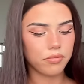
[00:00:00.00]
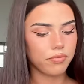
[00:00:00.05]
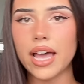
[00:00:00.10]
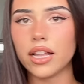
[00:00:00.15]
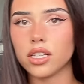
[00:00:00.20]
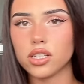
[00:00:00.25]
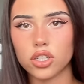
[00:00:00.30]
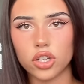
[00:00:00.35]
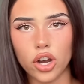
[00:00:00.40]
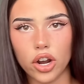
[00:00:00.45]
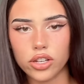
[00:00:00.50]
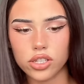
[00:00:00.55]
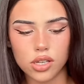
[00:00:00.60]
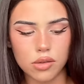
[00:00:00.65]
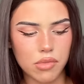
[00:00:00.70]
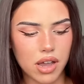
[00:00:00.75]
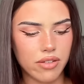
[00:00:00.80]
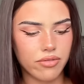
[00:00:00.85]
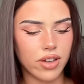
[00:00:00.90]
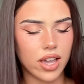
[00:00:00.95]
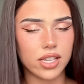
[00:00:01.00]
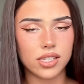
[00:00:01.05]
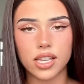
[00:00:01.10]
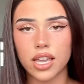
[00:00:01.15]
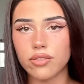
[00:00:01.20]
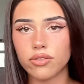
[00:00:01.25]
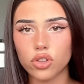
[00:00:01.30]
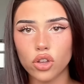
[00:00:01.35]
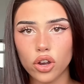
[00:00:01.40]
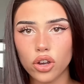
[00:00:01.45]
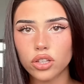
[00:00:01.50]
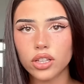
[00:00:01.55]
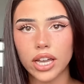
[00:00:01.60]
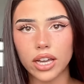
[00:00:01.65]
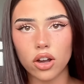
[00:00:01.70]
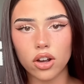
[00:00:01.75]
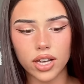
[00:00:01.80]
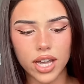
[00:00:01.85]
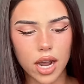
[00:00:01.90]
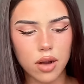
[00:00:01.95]
Pale as a ghost on my face. Even though,
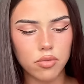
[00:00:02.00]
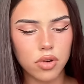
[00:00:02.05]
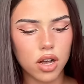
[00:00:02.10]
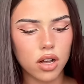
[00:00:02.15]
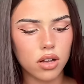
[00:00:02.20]
like, on camera,